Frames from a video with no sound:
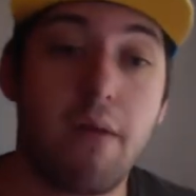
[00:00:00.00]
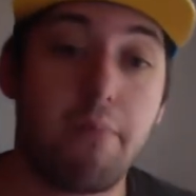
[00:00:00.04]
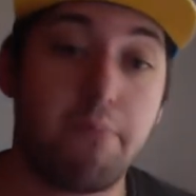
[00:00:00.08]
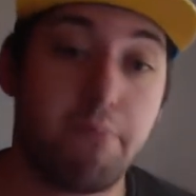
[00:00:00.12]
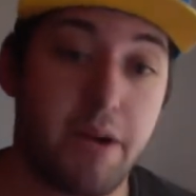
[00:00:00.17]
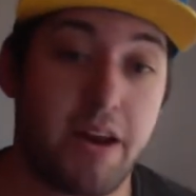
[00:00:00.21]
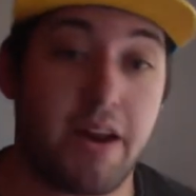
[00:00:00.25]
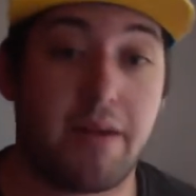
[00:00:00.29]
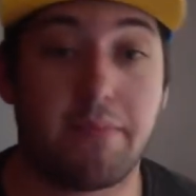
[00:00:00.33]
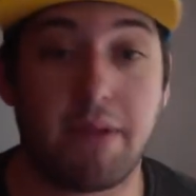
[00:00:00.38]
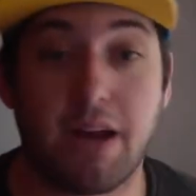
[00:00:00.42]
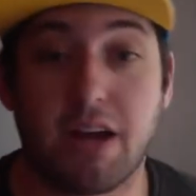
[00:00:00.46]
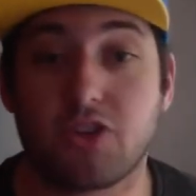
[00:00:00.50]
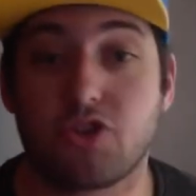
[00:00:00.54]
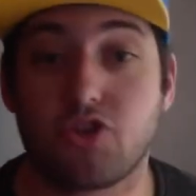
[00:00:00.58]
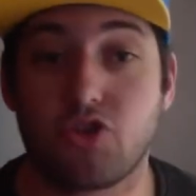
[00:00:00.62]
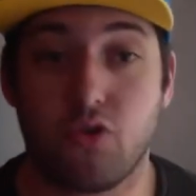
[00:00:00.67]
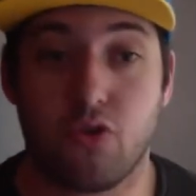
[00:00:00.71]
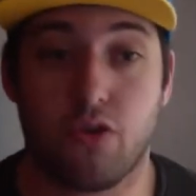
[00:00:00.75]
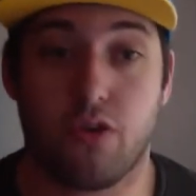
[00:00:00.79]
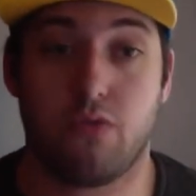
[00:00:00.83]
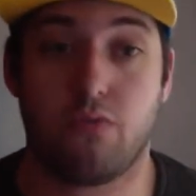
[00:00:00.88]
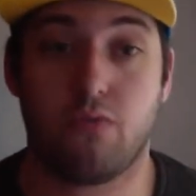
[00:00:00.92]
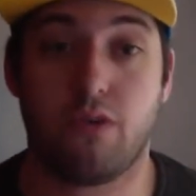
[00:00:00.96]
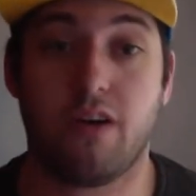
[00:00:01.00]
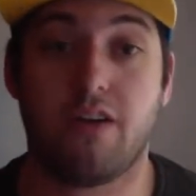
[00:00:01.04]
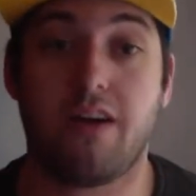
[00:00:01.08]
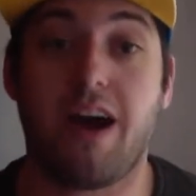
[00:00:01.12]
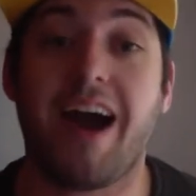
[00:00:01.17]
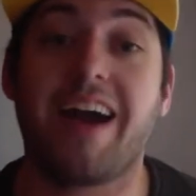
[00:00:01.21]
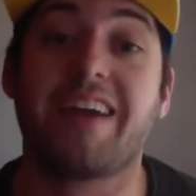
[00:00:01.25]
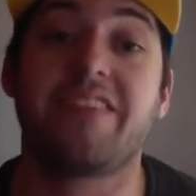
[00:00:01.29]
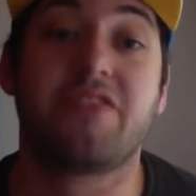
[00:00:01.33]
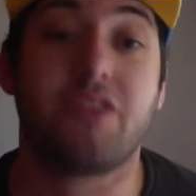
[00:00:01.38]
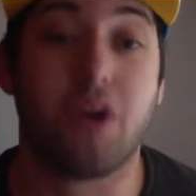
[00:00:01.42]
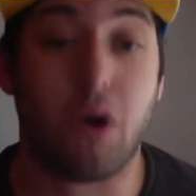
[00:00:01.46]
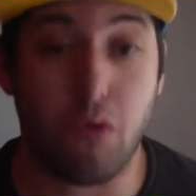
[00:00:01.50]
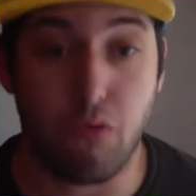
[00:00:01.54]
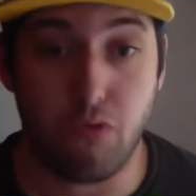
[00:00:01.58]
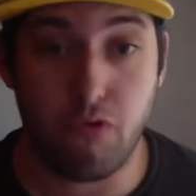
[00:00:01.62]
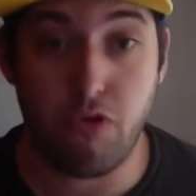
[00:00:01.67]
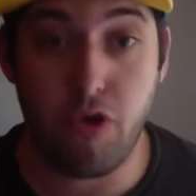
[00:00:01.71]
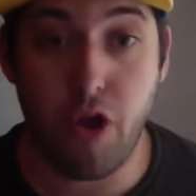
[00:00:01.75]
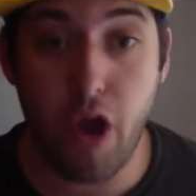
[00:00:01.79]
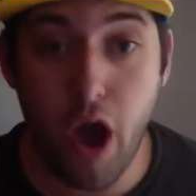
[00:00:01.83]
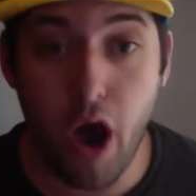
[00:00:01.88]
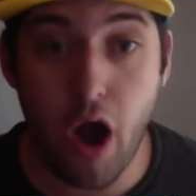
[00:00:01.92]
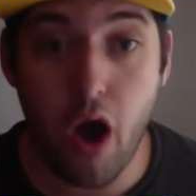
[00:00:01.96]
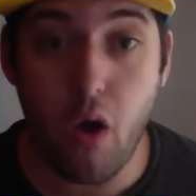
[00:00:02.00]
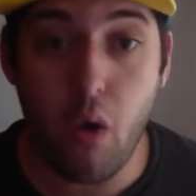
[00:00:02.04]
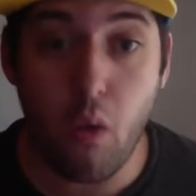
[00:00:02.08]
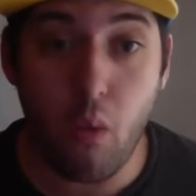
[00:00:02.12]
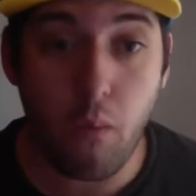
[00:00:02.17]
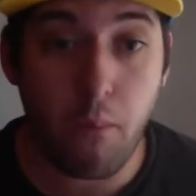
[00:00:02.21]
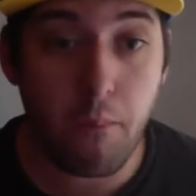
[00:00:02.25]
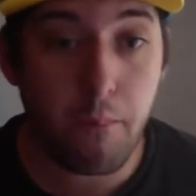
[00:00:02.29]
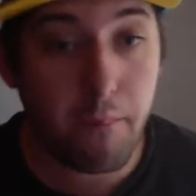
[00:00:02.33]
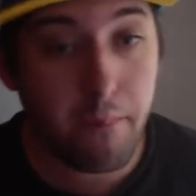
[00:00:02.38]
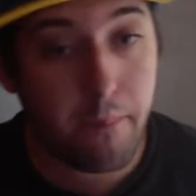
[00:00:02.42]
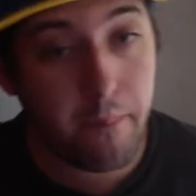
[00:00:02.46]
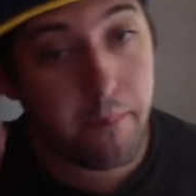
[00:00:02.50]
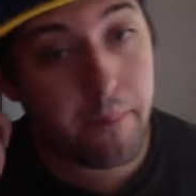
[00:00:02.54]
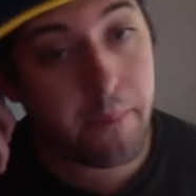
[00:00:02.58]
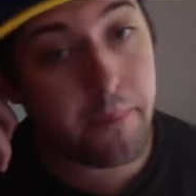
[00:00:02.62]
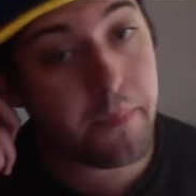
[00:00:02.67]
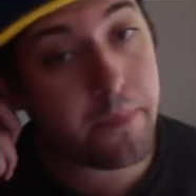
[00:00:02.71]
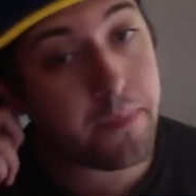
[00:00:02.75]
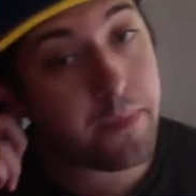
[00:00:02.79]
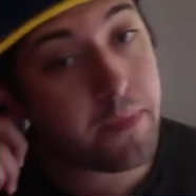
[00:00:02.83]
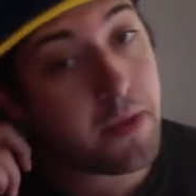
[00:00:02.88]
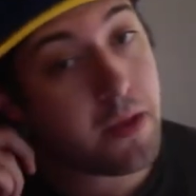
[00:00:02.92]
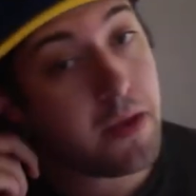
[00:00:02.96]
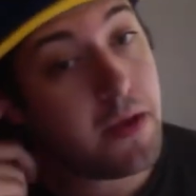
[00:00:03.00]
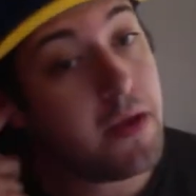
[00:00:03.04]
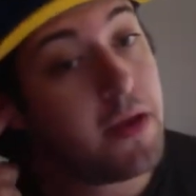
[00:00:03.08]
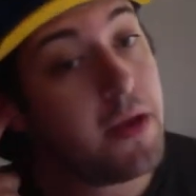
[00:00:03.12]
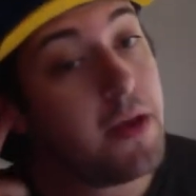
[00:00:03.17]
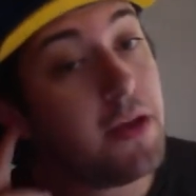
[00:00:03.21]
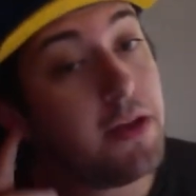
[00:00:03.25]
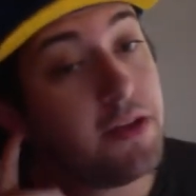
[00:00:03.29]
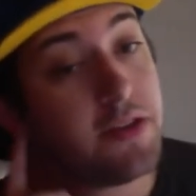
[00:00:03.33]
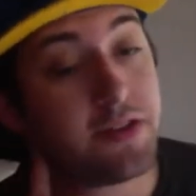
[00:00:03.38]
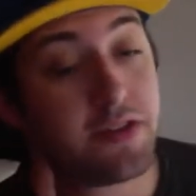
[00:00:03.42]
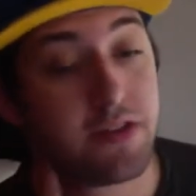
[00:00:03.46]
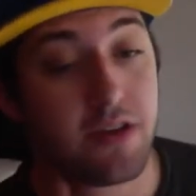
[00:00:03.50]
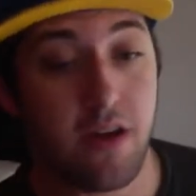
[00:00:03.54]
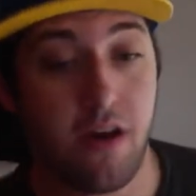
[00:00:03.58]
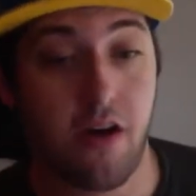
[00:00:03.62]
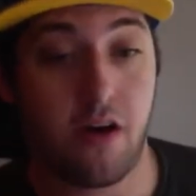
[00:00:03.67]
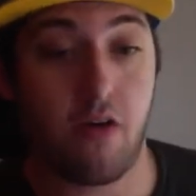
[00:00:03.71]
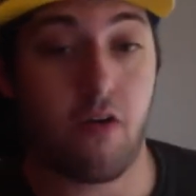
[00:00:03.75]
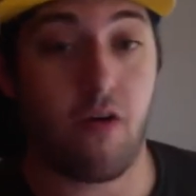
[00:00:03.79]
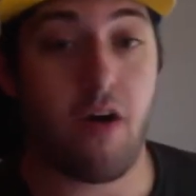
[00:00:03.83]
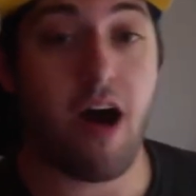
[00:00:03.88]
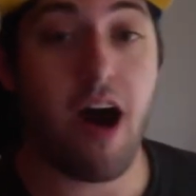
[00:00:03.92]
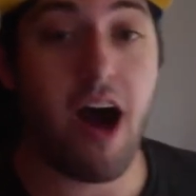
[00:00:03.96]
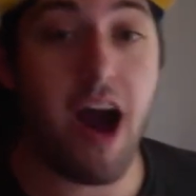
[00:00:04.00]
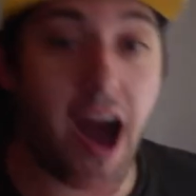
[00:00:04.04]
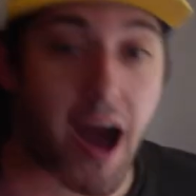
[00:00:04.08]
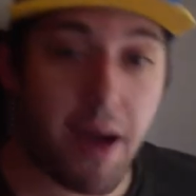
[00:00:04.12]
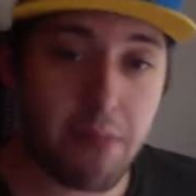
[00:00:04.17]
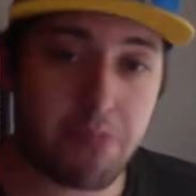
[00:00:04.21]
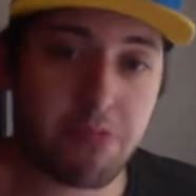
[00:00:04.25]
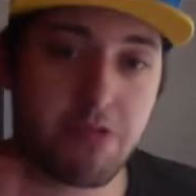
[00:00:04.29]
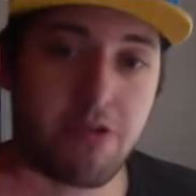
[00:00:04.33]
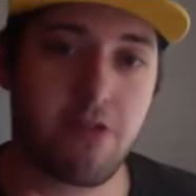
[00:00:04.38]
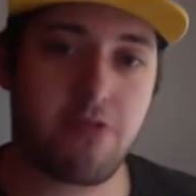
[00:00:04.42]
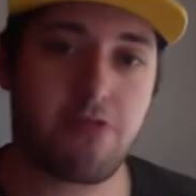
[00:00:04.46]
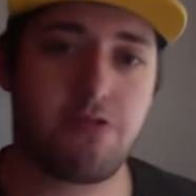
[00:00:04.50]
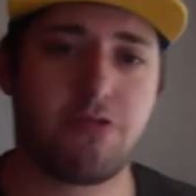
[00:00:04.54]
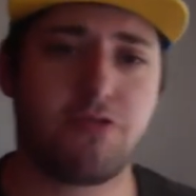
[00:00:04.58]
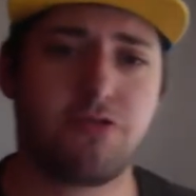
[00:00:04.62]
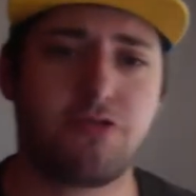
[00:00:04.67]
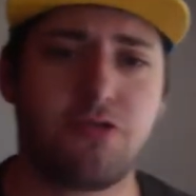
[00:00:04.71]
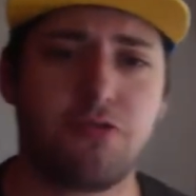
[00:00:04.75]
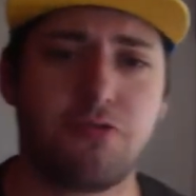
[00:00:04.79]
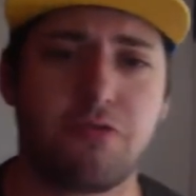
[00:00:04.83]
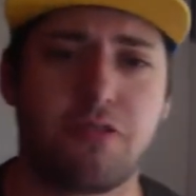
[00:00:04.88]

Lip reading: But I'm not sure it will. I don't know. So, I'm throwing those two